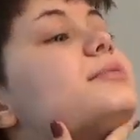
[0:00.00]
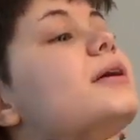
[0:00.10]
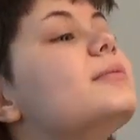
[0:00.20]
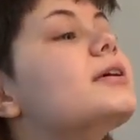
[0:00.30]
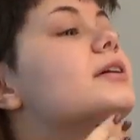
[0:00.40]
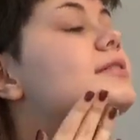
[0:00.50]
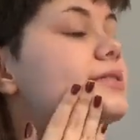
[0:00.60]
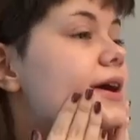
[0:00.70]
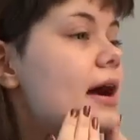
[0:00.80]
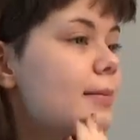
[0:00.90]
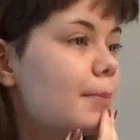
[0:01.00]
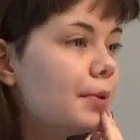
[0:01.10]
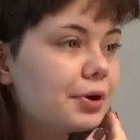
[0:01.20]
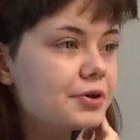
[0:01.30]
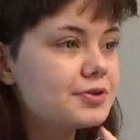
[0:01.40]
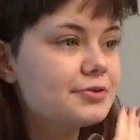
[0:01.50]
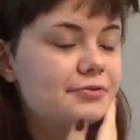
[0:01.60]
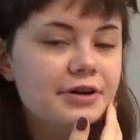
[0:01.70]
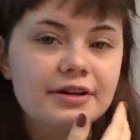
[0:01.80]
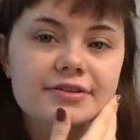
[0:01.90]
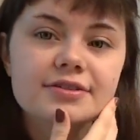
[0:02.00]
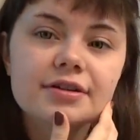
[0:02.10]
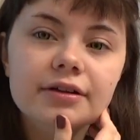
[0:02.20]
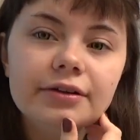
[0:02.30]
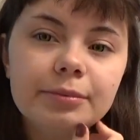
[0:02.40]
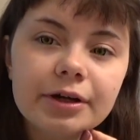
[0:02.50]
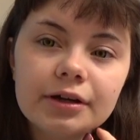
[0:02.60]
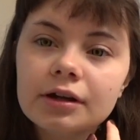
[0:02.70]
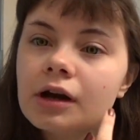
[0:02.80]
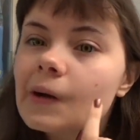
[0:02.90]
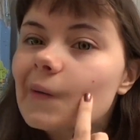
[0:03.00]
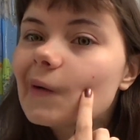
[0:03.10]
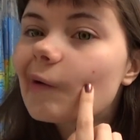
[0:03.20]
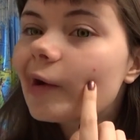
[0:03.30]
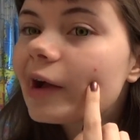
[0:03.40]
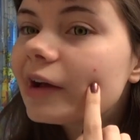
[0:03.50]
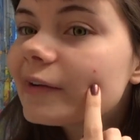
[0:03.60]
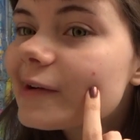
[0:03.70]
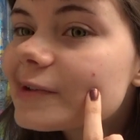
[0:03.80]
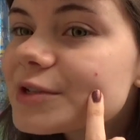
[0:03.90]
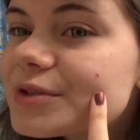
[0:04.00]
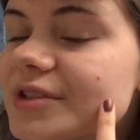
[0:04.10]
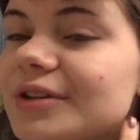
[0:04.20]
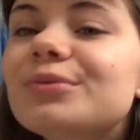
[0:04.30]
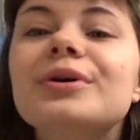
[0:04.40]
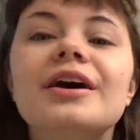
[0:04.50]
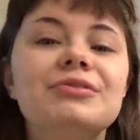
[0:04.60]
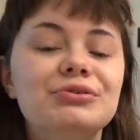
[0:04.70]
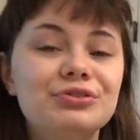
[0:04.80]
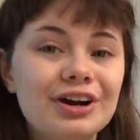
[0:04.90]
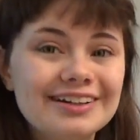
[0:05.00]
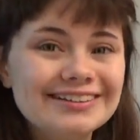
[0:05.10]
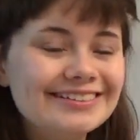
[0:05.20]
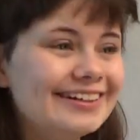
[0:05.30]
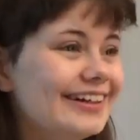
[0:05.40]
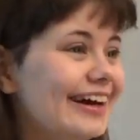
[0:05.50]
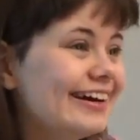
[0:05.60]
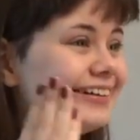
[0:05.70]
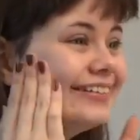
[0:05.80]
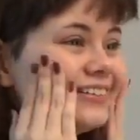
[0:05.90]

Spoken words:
primer because it kind of blurs your face a little bit. And as you see, we have a friend today.